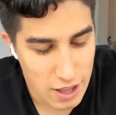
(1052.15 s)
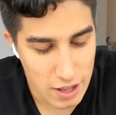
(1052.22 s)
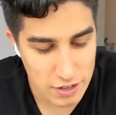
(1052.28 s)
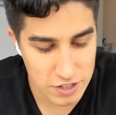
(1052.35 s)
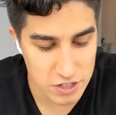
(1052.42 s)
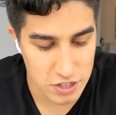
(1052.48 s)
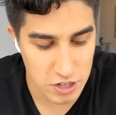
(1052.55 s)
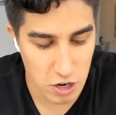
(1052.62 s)

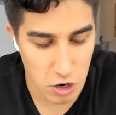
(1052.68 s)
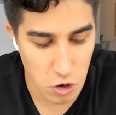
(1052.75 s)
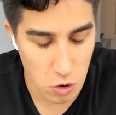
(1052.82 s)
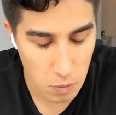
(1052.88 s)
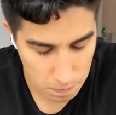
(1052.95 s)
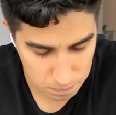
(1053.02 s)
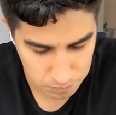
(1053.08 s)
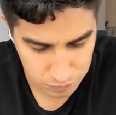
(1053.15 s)
So
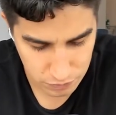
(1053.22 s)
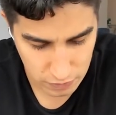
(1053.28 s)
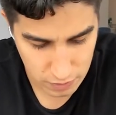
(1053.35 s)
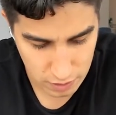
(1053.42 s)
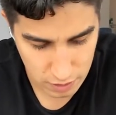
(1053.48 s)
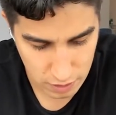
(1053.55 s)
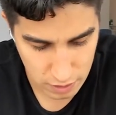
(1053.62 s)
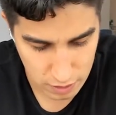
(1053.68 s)

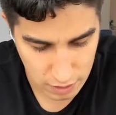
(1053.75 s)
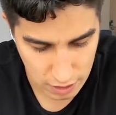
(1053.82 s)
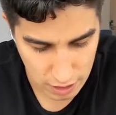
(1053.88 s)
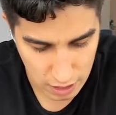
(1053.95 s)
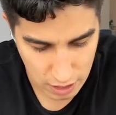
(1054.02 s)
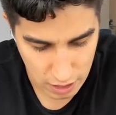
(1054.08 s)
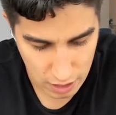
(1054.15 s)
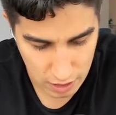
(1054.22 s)

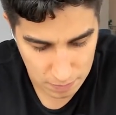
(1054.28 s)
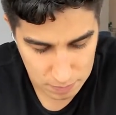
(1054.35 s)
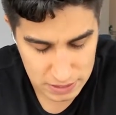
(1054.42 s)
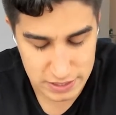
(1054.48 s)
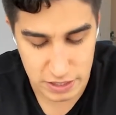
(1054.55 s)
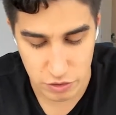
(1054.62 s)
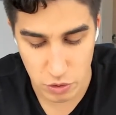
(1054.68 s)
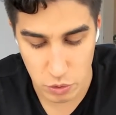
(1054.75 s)
uh,
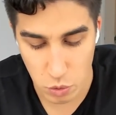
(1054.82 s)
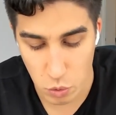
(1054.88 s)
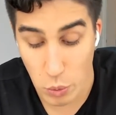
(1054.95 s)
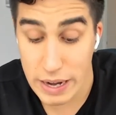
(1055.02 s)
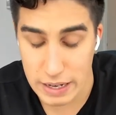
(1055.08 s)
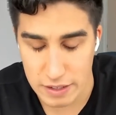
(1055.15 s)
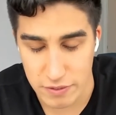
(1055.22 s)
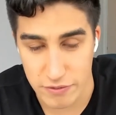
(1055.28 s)
basically, we're
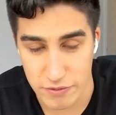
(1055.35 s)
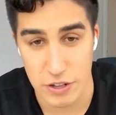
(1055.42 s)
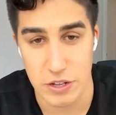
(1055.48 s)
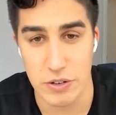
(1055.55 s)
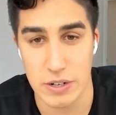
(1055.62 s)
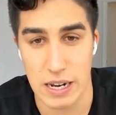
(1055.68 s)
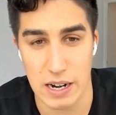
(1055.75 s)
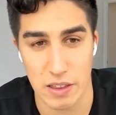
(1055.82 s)
waiting for
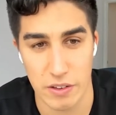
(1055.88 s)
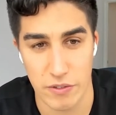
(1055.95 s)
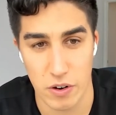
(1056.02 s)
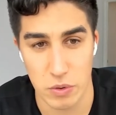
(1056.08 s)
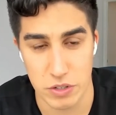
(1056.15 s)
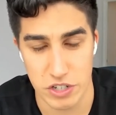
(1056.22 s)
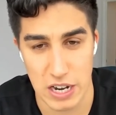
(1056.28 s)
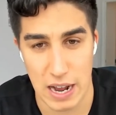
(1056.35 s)
you to get on the phone
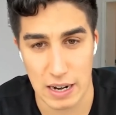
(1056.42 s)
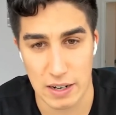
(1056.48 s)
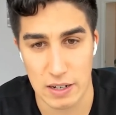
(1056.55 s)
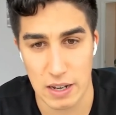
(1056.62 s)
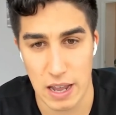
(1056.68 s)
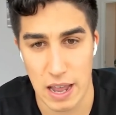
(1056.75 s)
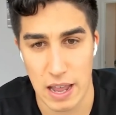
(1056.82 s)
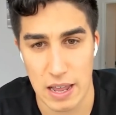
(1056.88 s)
with Jack
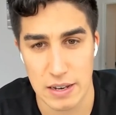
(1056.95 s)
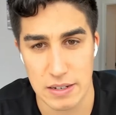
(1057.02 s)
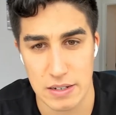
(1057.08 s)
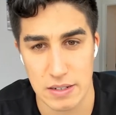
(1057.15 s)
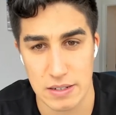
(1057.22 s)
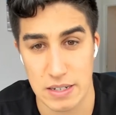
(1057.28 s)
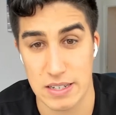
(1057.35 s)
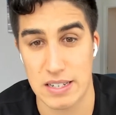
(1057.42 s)
and
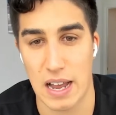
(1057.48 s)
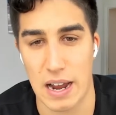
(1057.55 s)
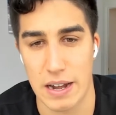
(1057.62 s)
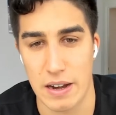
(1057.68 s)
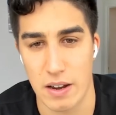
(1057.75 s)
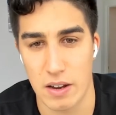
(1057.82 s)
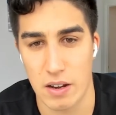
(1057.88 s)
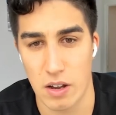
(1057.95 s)

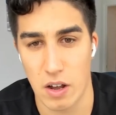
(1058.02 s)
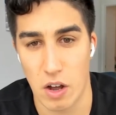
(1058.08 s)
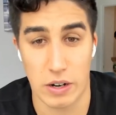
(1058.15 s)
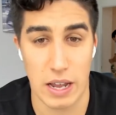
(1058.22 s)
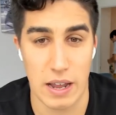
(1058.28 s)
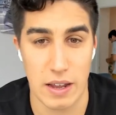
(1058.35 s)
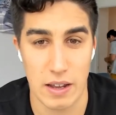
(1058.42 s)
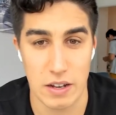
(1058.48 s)
decide,
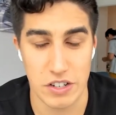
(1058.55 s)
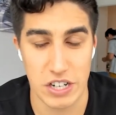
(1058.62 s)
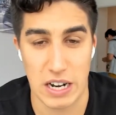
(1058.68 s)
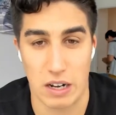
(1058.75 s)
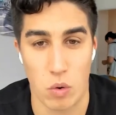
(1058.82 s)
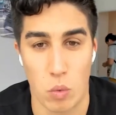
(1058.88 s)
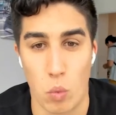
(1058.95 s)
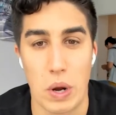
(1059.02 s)
okay, Jack,
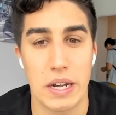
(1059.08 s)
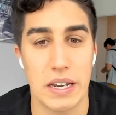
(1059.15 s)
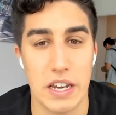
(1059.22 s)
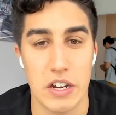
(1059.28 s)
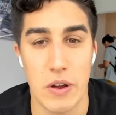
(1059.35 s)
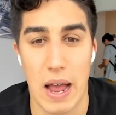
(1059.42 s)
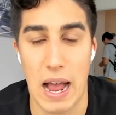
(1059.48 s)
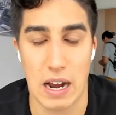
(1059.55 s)
when
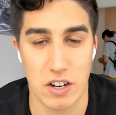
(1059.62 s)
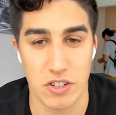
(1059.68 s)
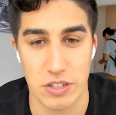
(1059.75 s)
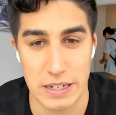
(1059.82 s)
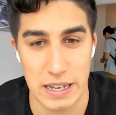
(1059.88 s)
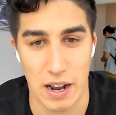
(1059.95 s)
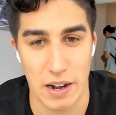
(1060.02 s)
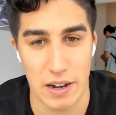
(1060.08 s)
can you
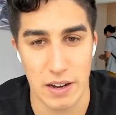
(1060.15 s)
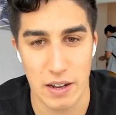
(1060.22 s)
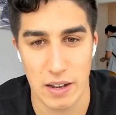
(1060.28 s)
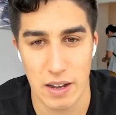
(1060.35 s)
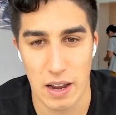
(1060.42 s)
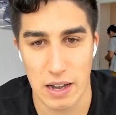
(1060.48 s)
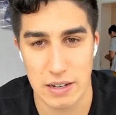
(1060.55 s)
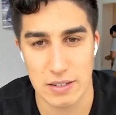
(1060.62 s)
actually get on?
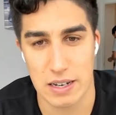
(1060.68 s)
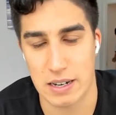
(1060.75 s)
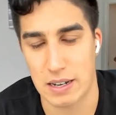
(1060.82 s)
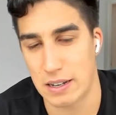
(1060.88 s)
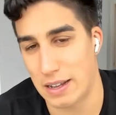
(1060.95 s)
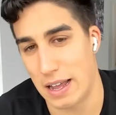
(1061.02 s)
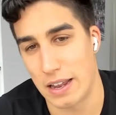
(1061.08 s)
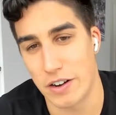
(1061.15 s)
And he's like,
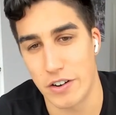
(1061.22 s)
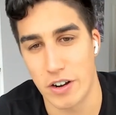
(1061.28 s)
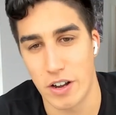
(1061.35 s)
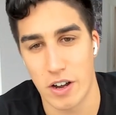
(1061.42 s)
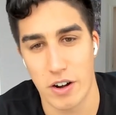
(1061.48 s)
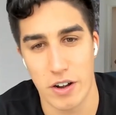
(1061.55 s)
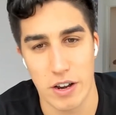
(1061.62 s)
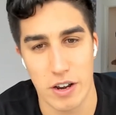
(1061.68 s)
I don't
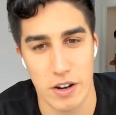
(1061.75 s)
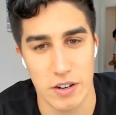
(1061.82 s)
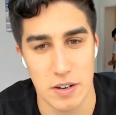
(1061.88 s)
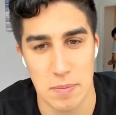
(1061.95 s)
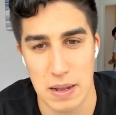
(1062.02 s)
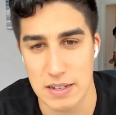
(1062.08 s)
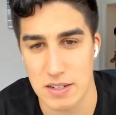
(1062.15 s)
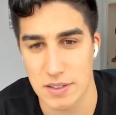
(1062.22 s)
know, dude.
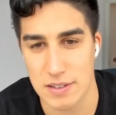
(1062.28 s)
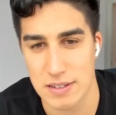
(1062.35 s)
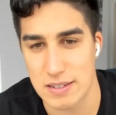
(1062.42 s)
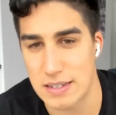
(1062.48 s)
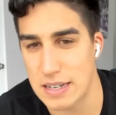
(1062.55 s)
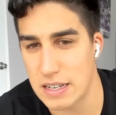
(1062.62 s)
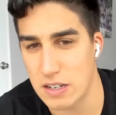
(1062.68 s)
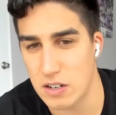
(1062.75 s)
Depends on this
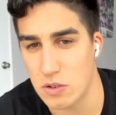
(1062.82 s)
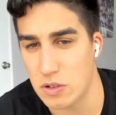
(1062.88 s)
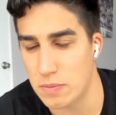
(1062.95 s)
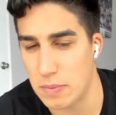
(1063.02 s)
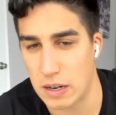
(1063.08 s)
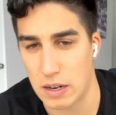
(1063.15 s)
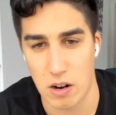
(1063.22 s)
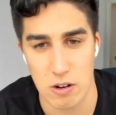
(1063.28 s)
deal with
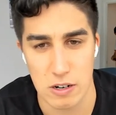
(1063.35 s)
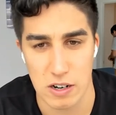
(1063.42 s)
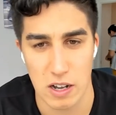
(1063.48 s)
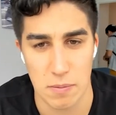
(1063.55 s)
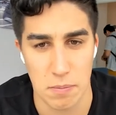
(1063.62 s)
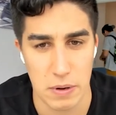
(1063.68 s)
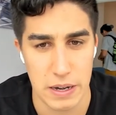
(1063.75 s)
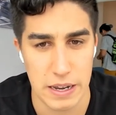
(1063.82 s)
my current
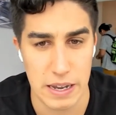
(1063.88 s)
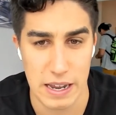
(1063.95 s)
company.